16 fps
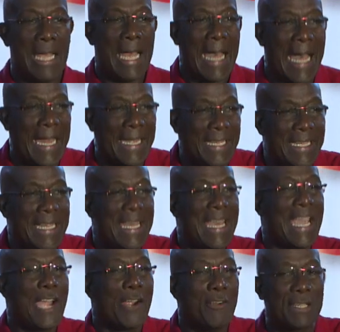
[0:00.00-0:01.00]
an
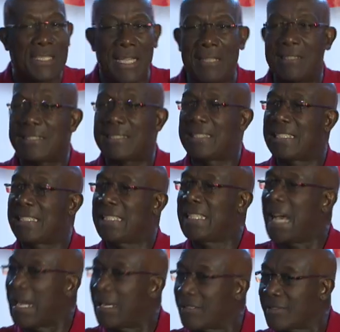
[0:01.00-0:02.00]
inheritance
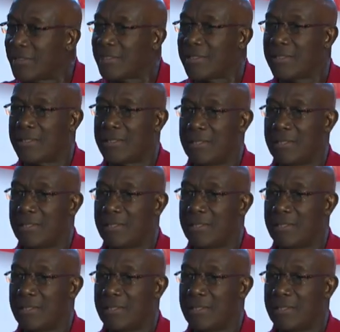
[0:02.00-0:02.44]
tax.